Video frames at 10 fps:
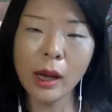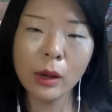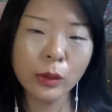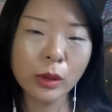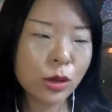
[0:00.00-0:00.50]

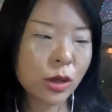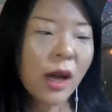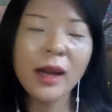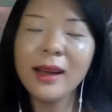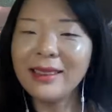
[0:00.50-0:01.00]
which
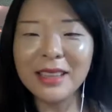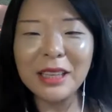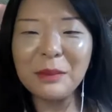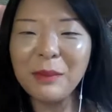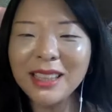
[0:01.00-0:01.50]
I
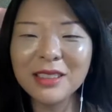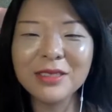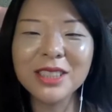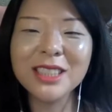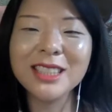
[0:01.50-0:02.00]
think
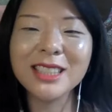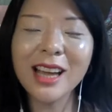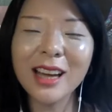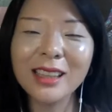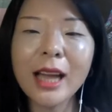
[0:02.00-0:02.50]
metaverse
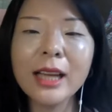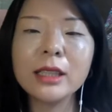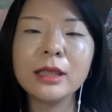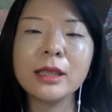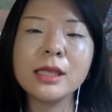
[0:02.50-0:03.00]

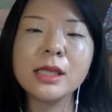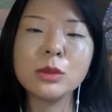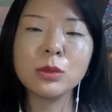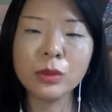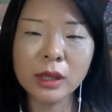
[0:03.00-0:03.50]
like
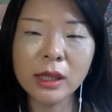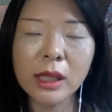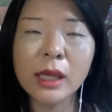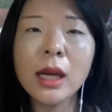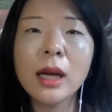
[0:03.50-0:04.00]
this
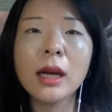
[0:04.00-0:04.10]
really,